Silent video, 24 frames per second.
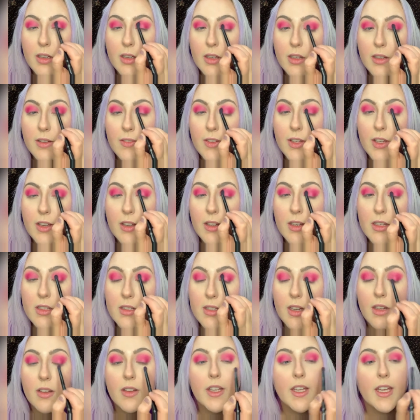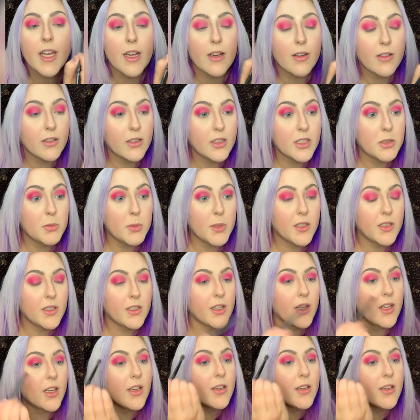You couldn't tell, I can't really speak today.